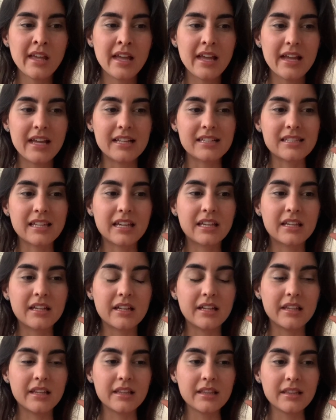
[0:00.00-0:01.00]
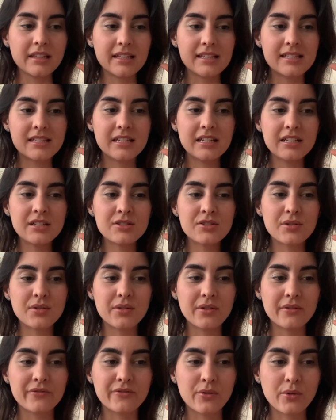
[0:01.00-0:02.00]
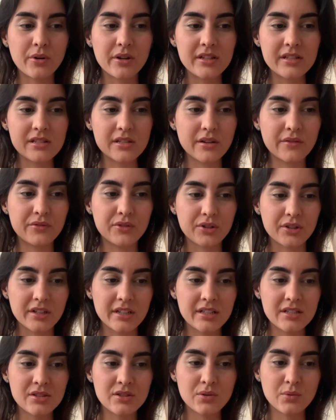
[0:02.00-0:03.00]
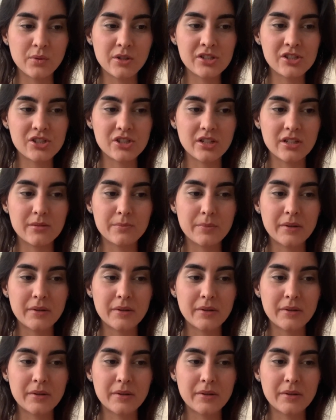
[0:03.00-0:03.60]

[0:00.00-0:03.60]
it's like listening to the voice of your intuition,